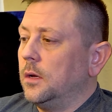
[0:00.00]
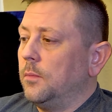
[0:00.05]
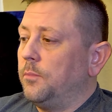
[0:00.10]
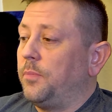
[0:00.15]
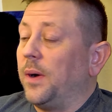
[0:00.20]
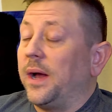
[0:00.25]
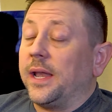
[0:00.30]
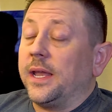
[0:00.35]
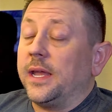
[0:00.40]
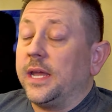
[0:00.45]

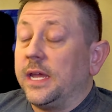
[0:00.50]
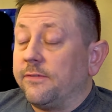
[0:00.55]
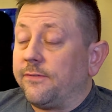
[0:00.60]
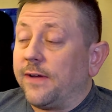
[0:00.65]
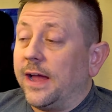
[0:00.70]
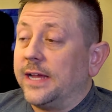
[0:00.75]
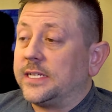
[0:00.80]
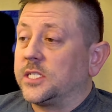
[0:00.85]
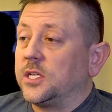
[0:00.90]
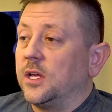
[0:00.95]
But if
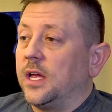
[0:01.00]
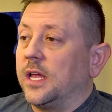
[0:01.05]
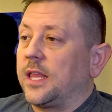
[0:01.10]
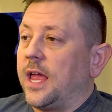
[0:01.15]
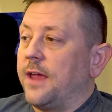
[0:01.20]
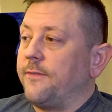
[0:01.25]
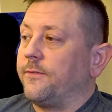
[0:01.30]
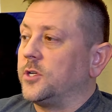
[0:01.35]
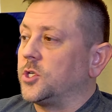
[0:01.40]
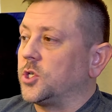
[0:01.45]
I still had
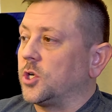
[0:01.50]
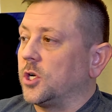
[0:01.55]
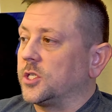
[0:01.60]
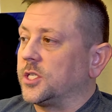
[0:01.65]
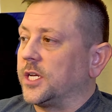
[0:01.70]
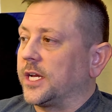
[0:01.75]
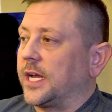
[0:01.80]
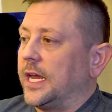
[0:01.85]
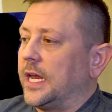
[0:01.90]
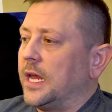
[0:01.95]
life
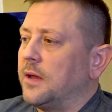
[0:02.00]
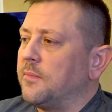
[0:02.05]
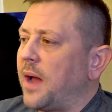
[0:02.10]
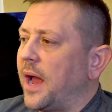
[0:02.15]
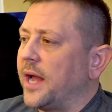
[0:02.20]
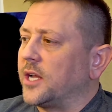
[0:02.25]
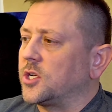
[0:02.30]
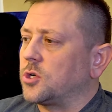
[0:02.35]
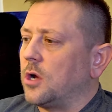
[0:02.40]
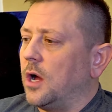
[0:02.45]
insurance, I got hit
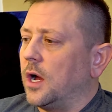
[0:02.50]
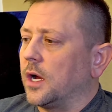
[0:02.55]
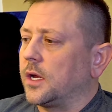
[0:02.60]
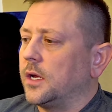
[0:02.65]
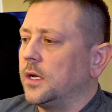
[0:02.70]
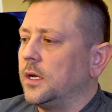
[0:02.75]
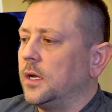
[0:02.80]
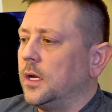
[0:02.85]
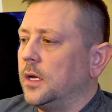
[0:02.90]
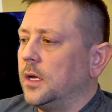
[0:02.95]
by a truck,
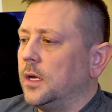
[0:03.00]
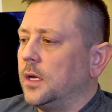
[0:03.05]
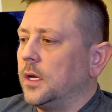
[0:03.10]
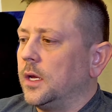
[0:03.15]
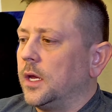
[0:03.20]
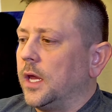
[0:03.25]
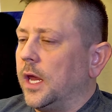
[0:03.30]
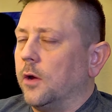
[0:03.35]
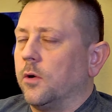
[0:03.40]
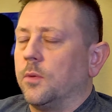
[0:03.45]

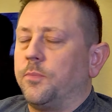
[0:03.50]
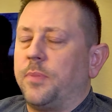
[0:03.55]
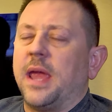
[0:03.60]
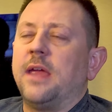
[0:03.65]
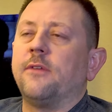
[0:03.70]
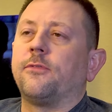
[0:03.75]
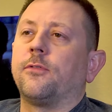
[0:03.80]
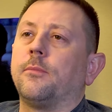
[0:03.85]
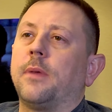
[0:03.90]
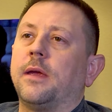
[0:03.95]
it would
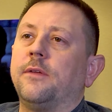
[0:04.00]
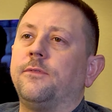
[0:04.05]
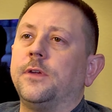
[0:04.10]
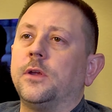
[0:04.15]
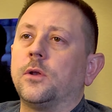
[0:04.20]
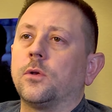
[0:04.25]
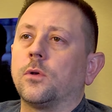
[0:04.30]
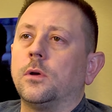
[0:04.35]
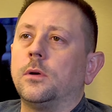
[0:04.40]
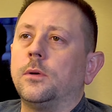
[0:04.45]
pay for my
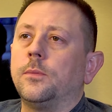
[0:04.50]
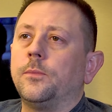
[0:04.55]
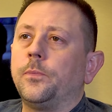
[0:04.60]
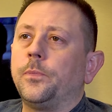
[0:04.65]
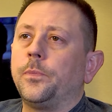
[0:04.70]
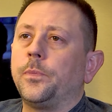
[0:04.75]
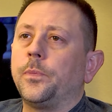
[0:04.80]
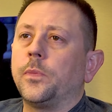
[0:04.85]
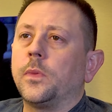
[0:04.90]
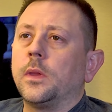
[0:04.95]
funeral.
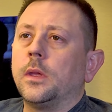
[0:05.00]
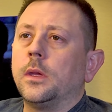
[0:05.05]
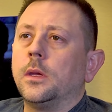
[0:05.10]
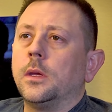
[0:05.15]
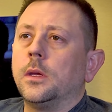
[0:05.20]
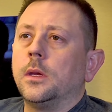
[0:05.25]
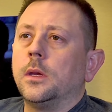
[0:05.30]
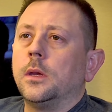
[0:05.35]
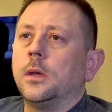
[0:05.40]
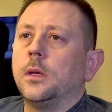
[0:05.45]

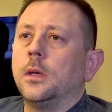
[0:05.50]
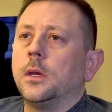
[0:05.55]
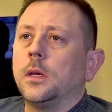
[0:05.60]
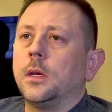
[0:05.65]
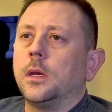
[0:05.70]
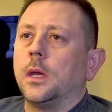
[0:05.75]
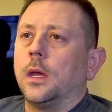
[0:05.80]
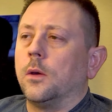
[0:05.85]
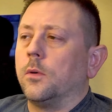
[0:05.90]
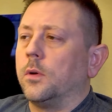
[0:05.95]

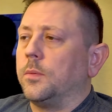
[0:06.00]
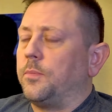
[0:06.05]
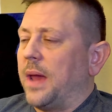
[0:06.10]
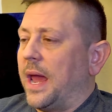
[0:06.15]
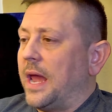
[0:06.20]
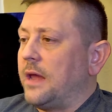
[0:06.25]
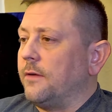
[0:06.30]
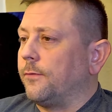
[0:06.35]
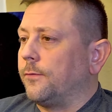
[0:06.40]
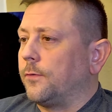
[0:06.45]
It would
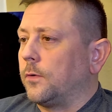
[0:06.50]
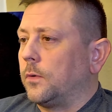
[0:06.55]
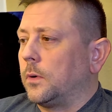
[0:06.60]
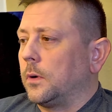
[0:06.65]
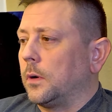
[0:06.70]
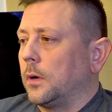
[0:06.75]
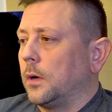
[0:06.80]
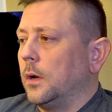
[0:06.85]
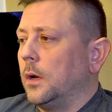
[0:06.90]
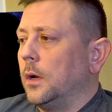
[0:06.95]
pay
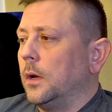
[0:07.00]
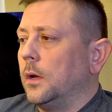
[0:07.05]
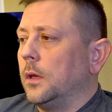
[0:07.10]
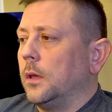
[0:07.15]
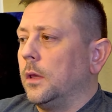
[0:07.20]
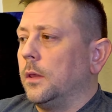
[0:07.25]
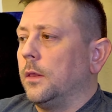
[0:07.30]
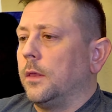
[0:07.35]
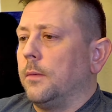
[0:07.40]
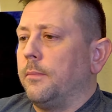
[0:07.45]
for
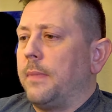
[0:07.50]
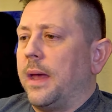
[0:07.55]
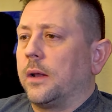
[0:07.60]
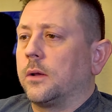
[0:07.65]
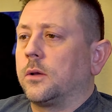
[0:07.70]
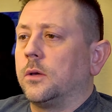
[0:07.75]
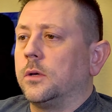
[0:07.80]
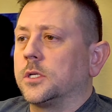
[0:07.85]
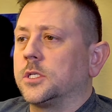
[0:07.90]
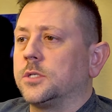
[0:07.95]
the
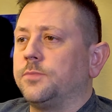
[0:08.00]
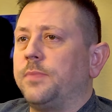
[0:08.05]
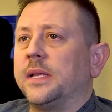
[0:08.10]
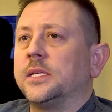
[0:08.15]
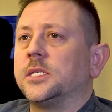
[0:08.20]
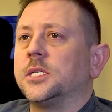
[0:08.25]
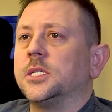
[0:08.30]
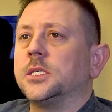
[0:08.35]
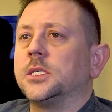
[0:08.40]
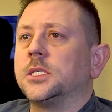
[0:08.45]
medical
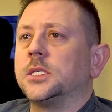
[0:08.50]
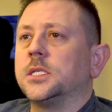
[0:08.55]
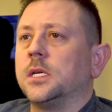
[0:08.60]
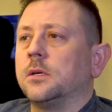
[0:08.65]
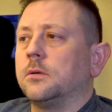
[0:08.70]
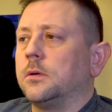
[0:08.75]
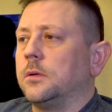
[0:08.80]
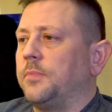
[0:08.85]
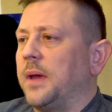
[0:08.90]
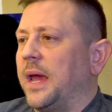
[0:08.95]
expenses.
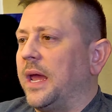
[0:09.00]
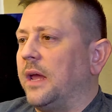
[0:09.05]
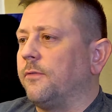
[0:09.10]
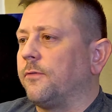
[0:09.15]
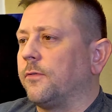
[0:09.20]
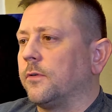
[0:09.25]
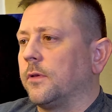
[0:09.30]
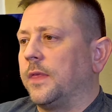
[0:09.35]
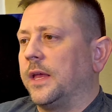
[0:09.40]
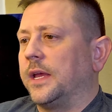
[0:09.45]
It would pay
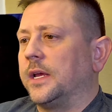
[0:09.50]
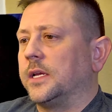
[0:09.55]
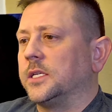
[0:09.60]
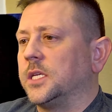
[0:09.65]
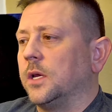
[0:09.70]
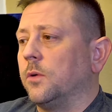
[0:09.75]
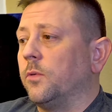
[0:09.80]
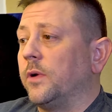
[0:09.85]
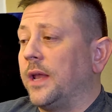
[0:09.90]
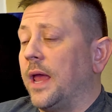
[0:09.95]
for
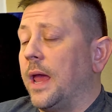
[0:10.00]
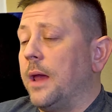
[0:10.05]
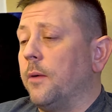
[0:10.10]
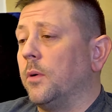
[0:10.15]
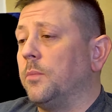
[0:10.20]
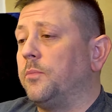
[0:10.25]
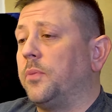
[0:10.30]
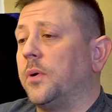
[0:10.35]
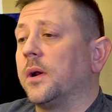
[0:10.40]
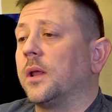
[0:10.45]
things. It would
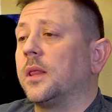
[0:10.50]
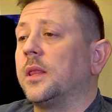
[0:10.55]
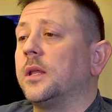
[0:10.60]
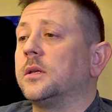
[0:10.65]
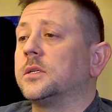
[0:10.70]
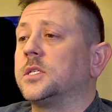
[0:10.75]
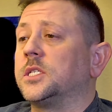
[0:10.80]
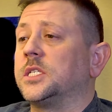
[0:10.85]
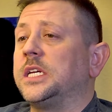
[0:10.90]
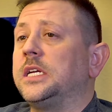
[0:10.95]
put a
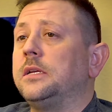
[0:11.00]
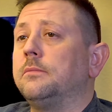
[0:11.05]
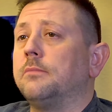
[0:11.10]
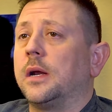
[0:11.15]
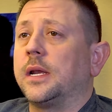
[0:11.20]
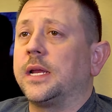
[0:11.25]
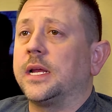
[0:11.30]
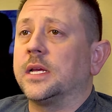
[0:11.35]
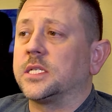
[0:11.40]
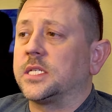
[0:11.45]
little seed
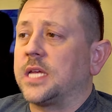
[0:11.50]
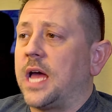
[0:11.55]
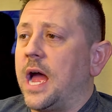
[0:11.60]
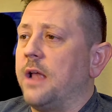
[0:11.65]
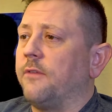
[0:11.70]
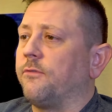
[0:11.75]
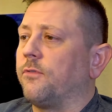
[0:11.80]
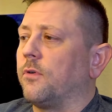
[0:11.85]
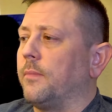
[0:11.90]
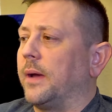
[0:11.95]
money
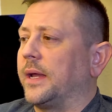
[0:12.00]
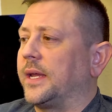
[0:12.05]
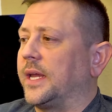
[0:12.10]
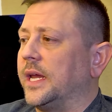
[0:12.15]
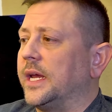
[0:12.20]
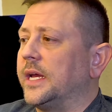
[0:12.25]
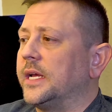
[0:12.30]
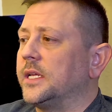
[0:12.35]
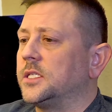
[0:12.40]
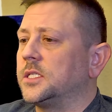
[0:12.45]
aside for my
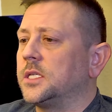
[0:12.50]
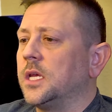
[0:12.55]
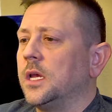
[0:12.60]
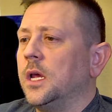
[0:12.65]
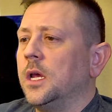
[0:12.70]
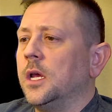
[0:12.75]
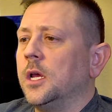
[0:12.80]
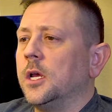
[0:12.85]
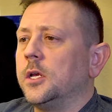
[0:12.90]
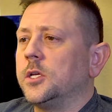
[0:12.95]
kids
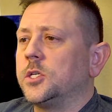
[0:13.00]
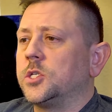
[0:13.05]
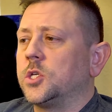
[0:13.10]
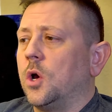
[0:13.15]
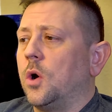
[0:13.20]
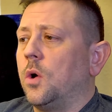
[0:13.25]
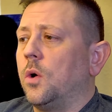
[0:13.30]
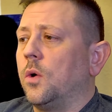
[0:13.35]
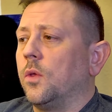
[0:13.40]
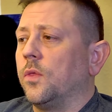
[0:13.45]

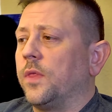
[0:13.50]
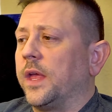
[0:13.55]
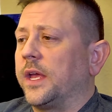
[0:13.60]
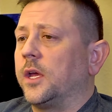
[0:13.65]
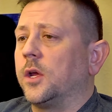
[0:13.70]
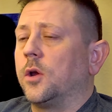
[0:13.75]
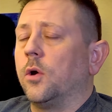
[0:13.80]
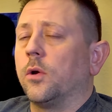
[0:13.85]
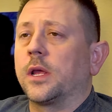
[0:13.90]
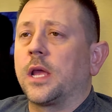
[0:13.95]
so they
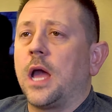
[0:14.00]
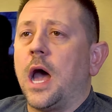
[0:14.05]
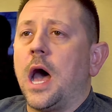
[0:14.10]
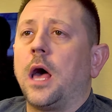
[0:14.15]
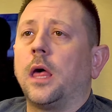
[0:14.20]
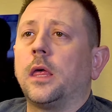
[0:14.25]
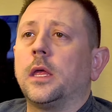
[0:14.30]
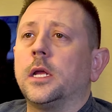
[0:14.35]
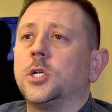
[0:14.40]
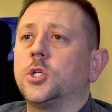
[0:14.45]
could go to
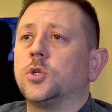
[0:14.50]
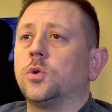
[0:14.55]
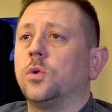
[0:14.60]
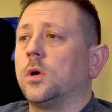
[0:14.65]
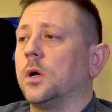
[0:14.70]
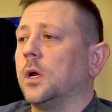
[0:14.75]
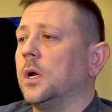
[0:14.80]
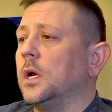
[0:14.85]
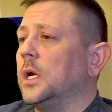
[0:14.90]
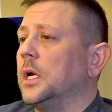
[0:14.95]
college,
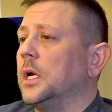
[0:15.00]
or